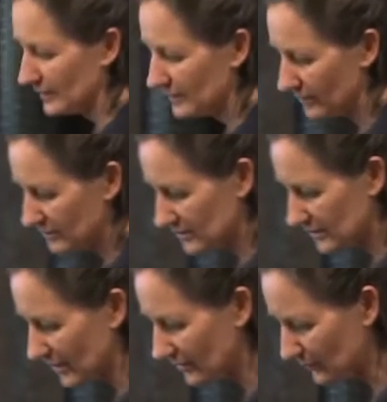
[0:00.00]
There is
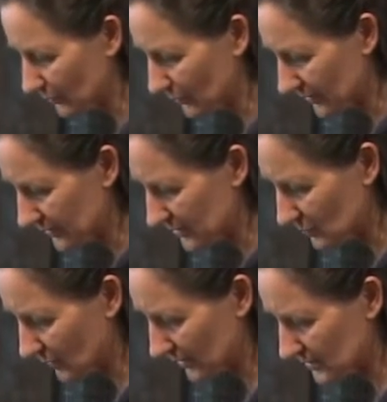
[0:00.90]
another book, and this
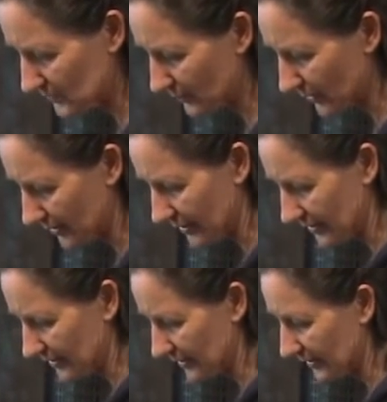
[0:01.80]
one's by
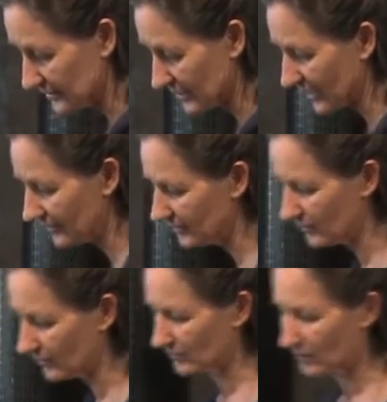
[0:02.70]
an Italian
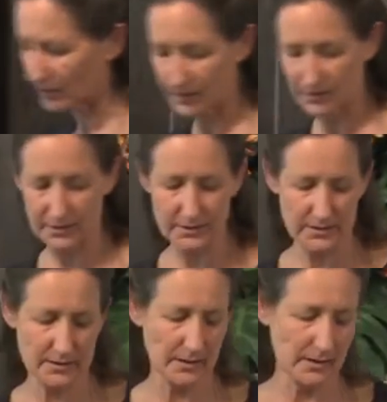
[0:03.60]

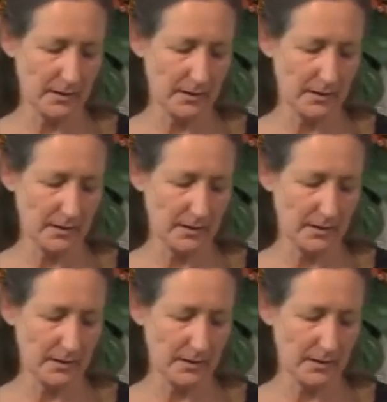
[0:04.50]
oncologist.